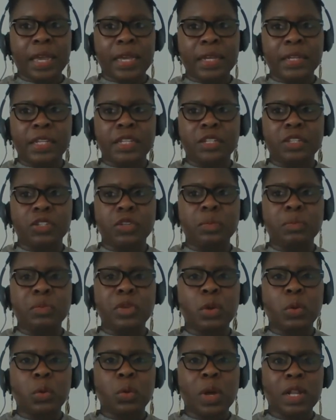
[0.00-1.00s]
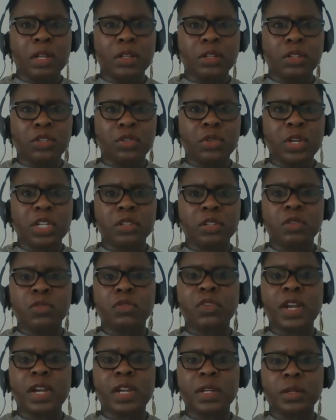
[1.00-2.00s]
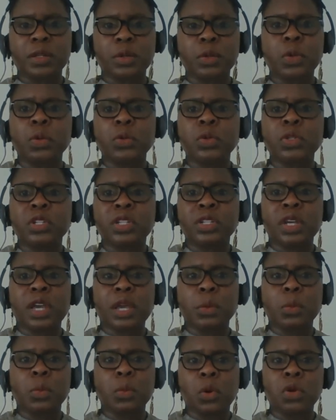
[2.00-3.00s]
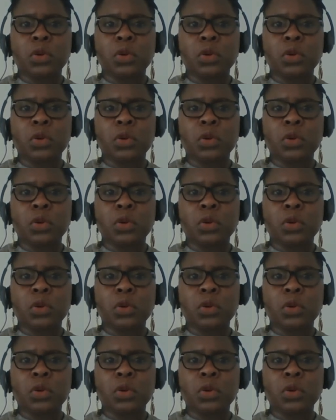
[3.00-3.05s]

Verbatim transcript: And it took me a while to try to find who did I